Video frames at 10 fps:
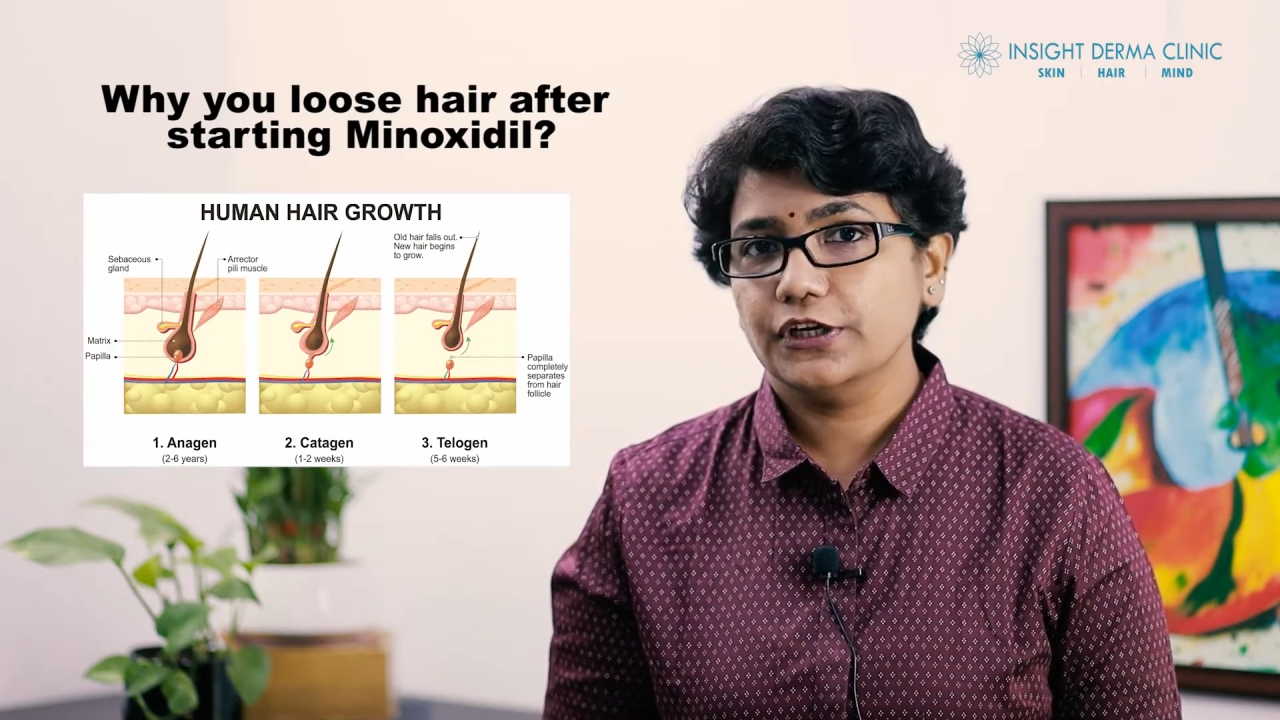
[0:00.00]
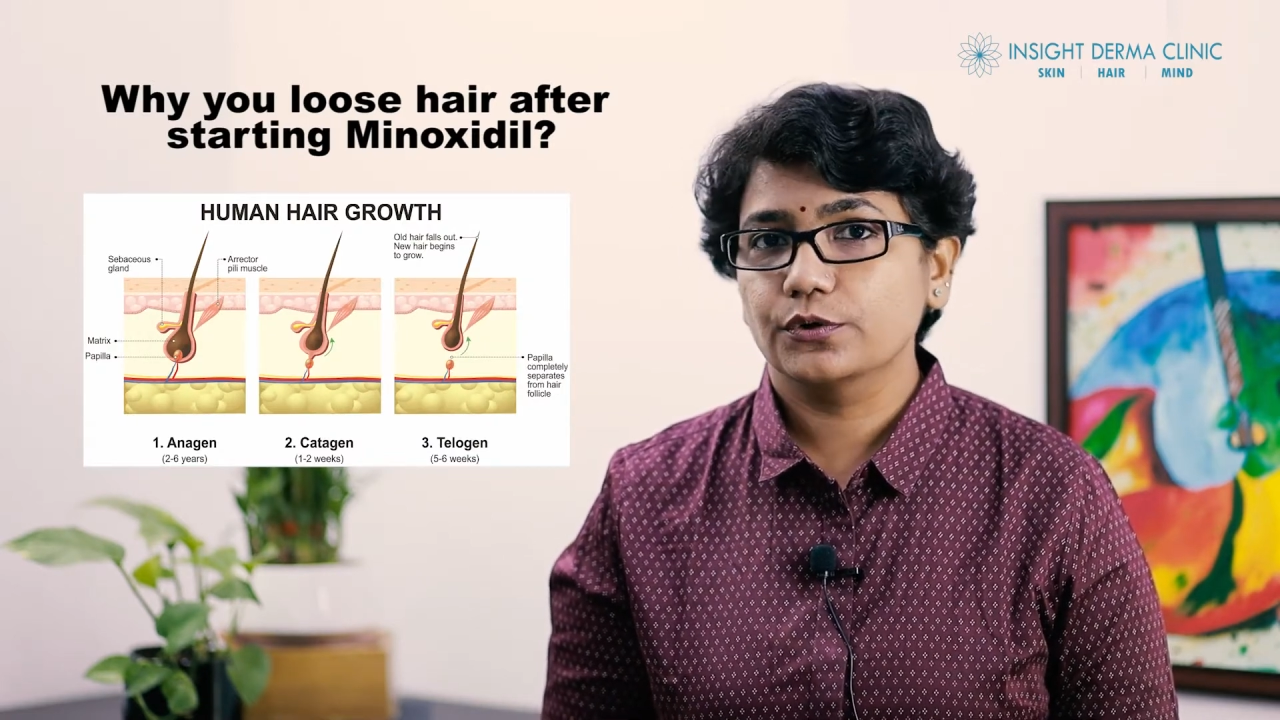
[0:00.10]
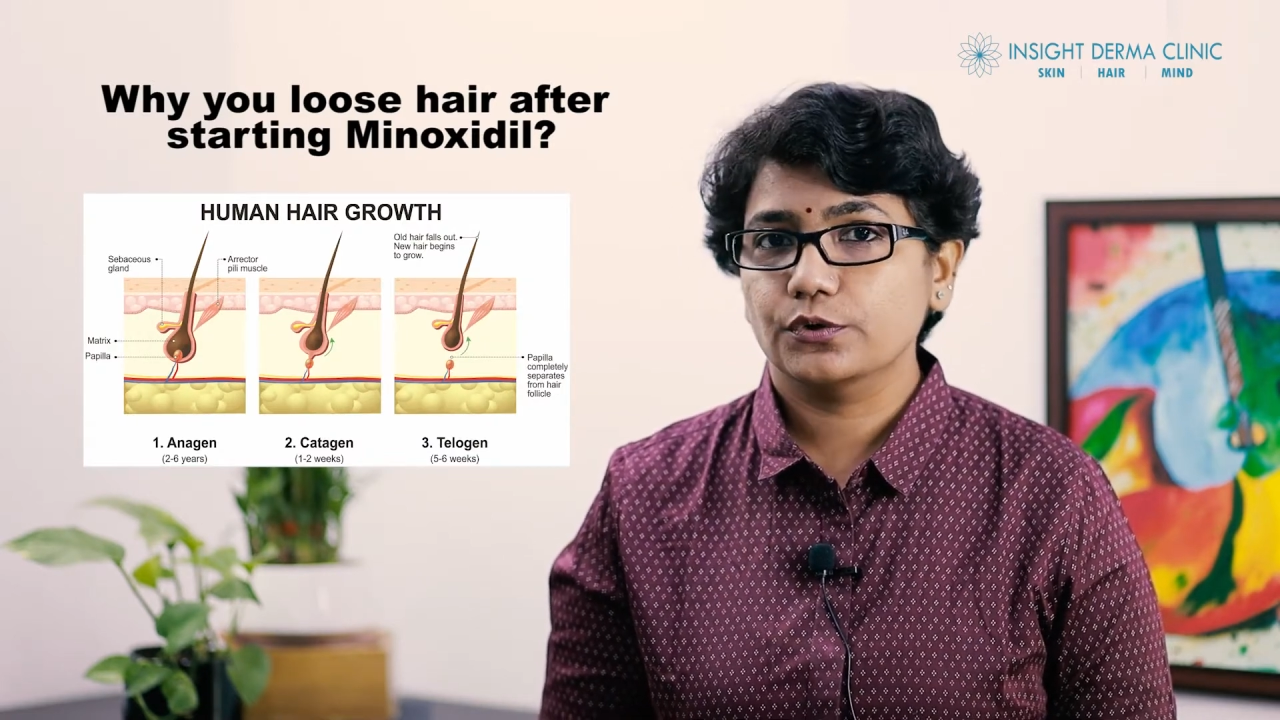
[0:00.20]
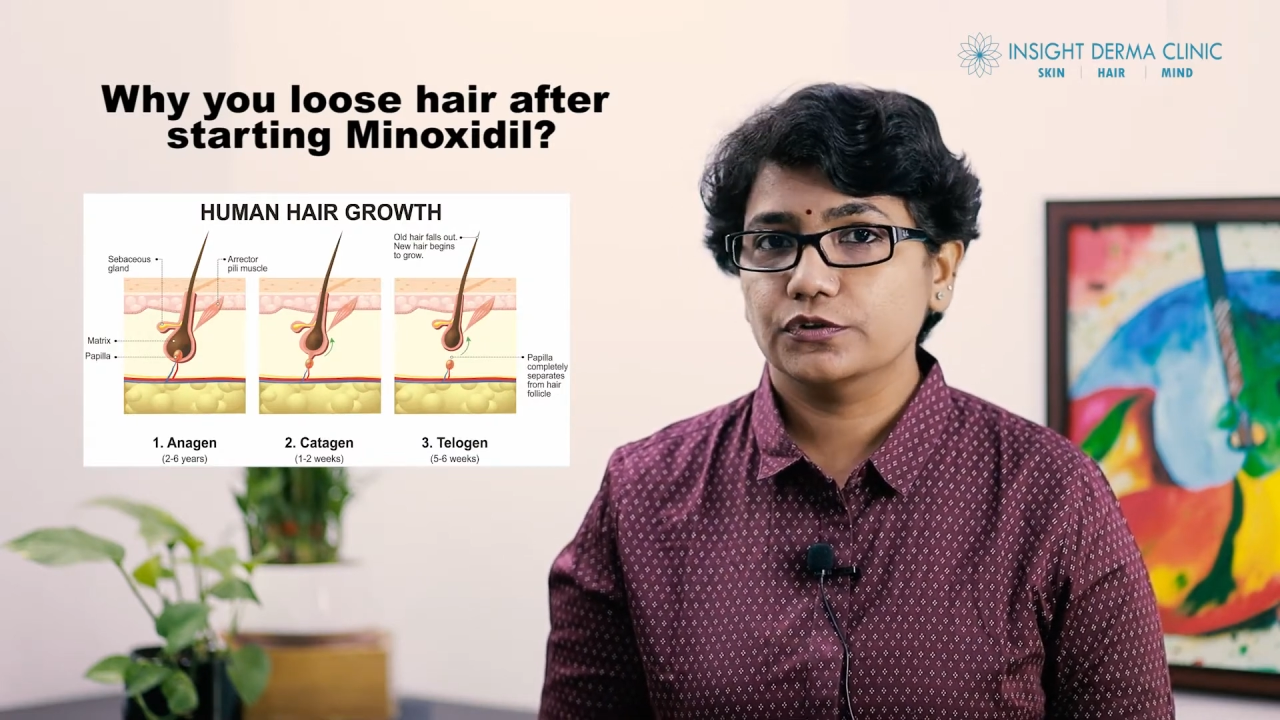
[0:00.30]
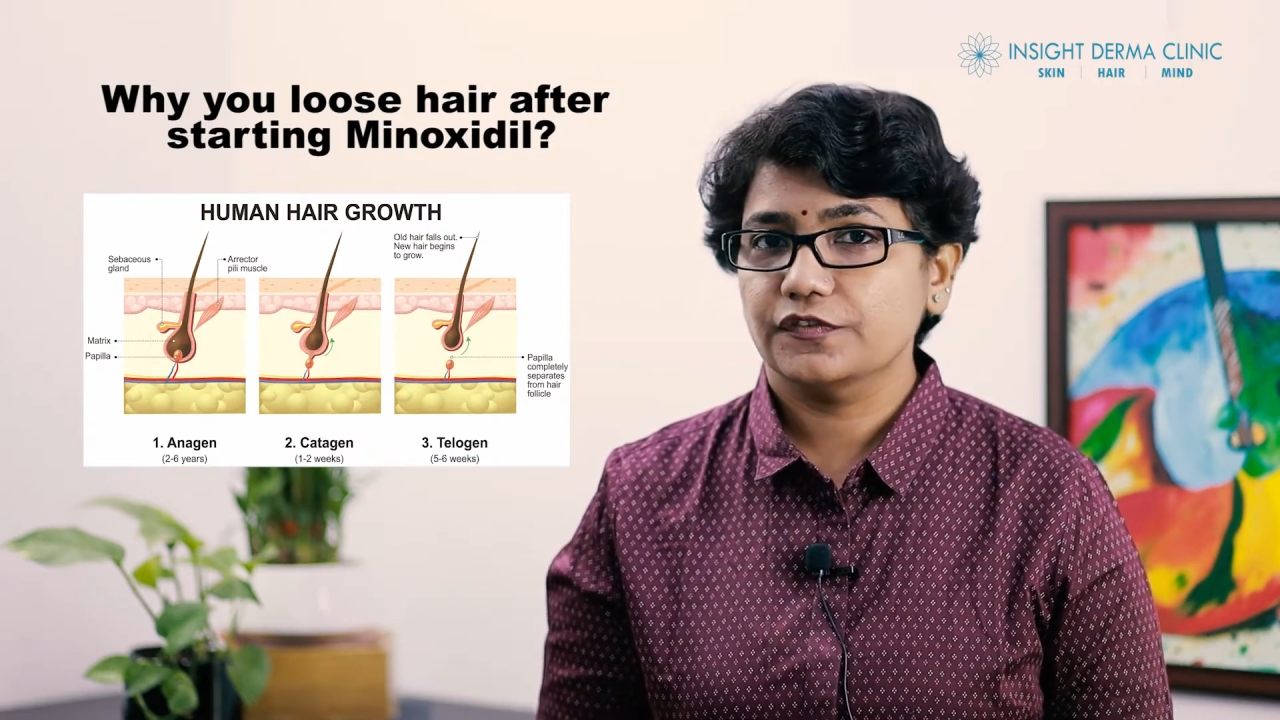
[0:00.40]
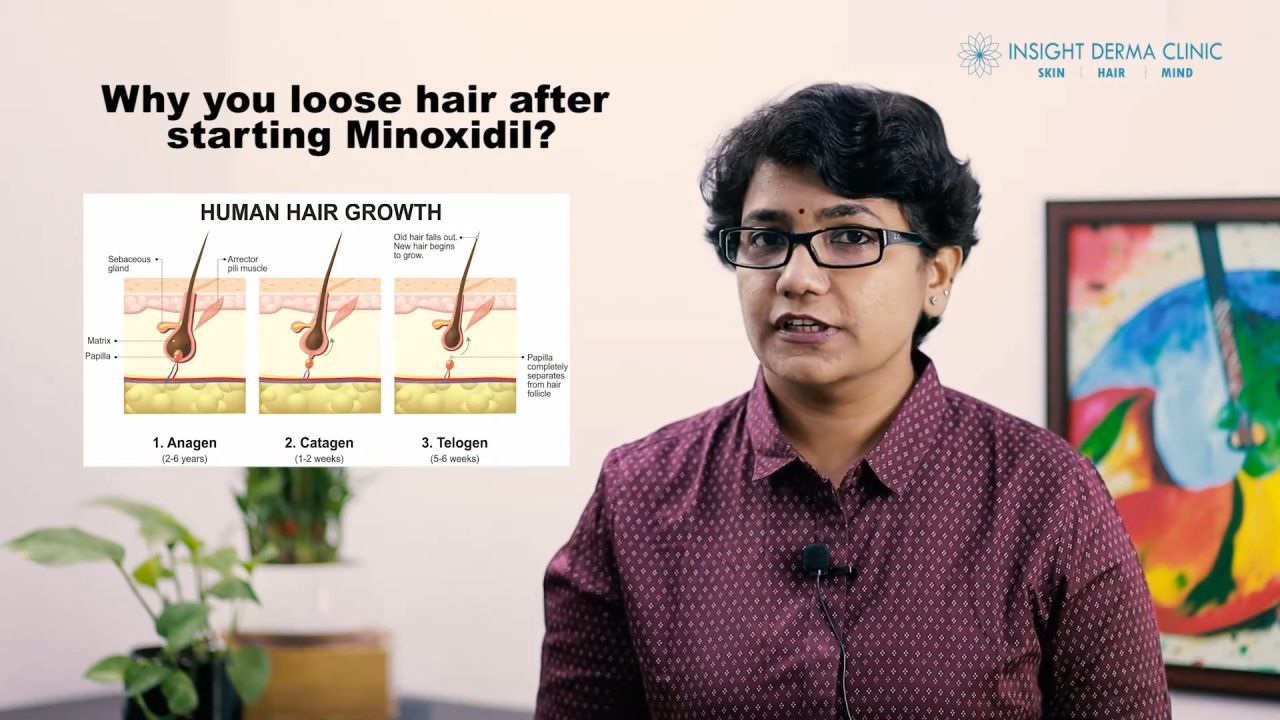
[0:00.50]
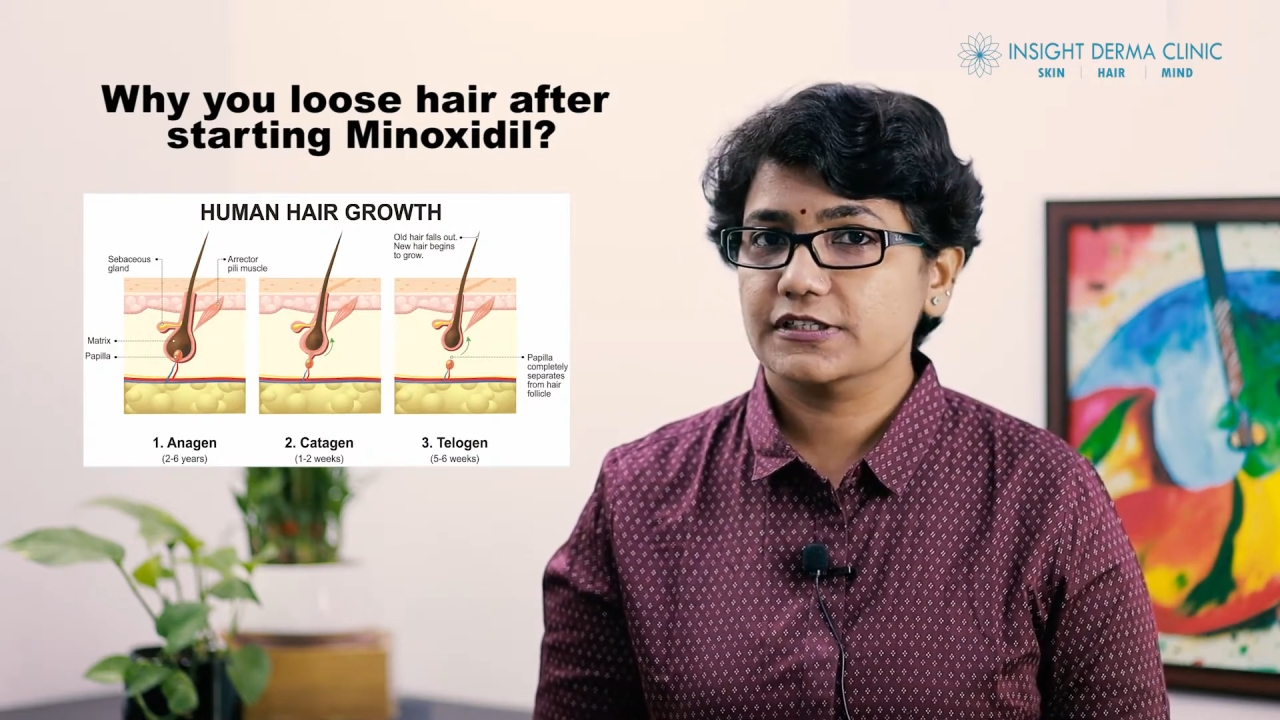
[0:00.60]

growth phase